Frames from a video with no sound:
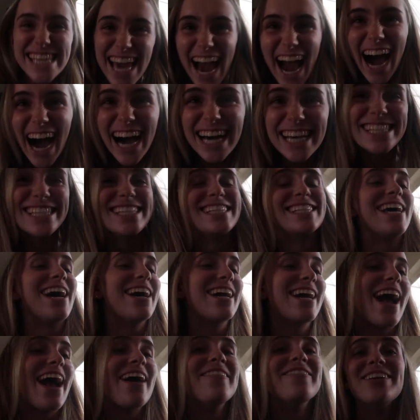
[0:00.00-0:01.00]
Yes!
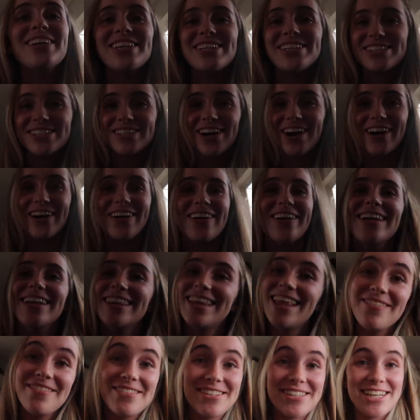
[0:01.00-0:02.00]
Okay, so
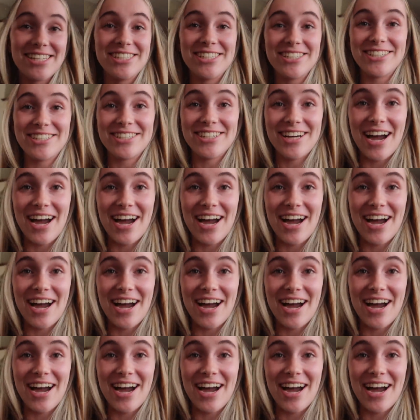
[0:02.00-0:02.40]
that was actually good